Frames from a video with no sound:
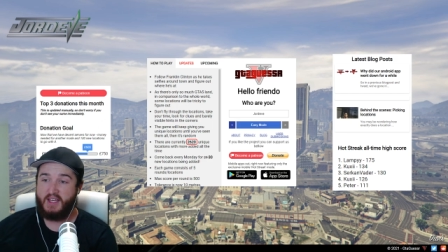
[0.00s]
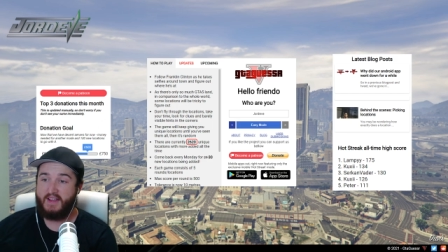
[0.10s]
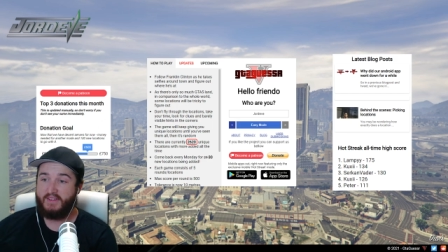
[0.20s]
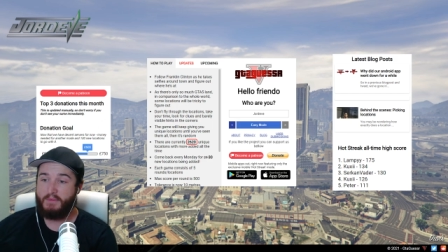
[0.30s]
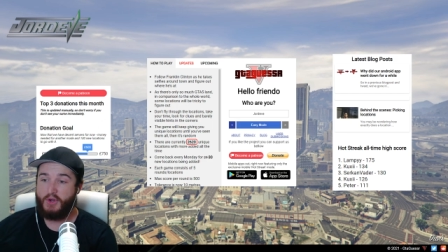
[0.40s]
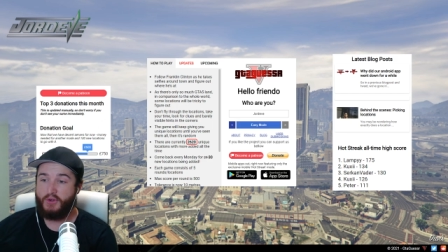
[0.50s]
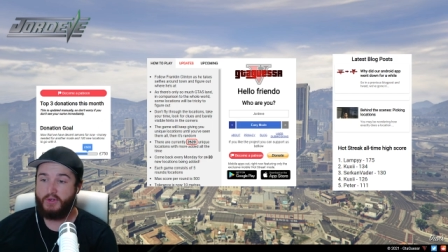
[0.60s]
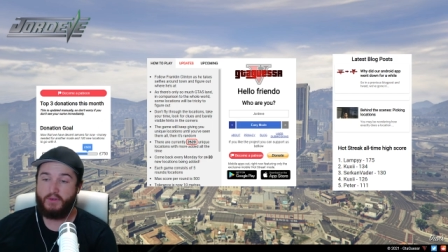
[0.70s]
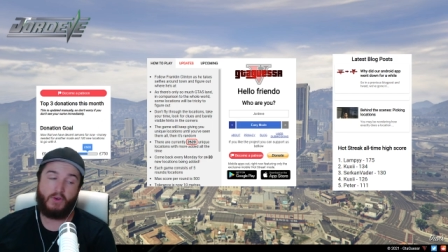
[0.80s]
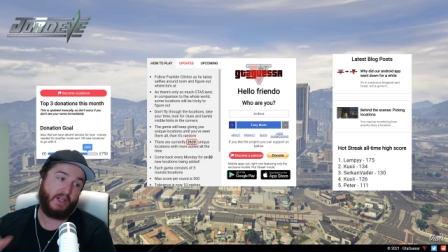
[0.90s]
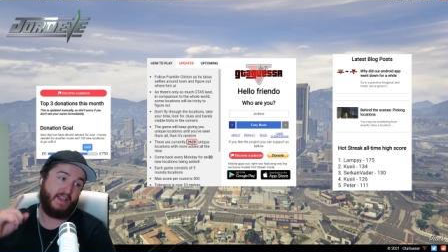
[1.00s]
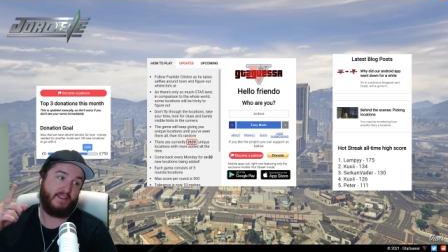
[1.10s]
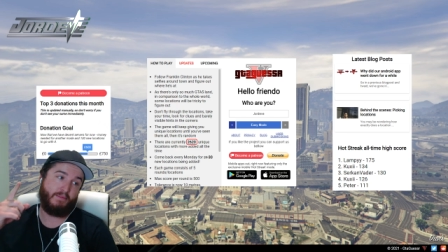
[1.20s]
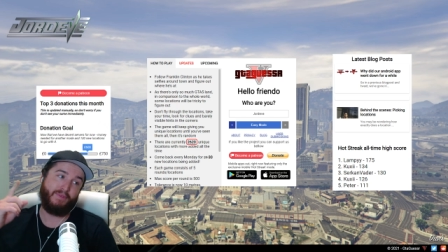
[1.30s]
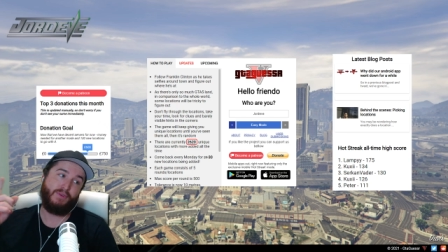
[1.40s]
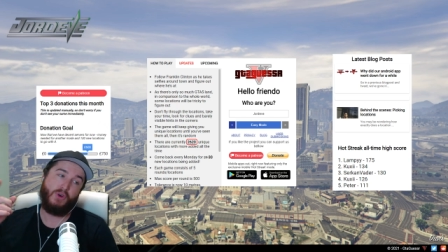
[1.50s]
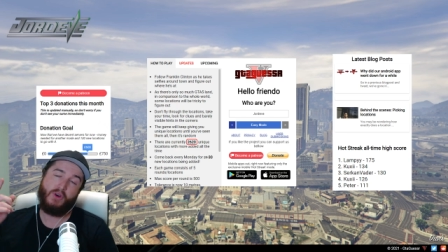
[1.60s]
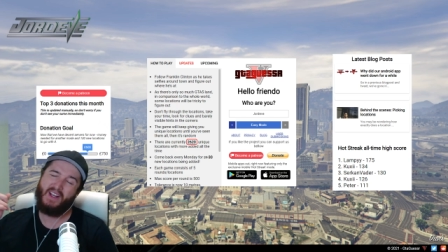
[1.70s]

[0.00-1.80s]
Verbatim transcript: Guessr mode on easy before.